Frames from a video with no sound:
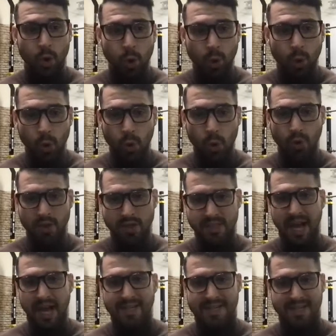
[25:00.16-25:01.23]
who
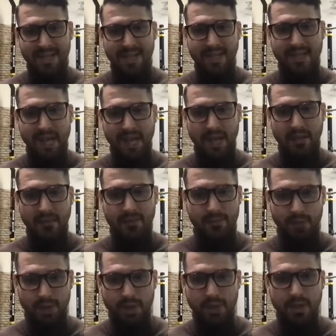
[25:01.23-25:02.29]
does deadlift
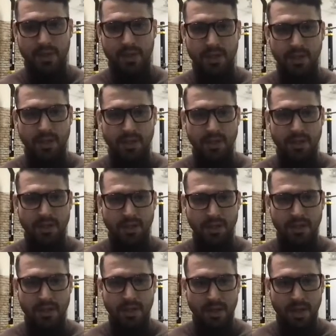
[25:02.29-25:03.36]
work
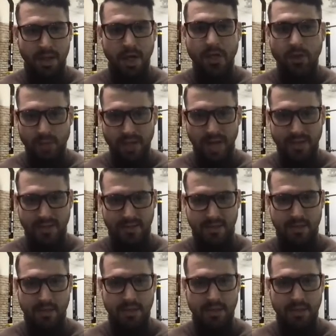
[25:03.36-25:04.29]
and who doesn't.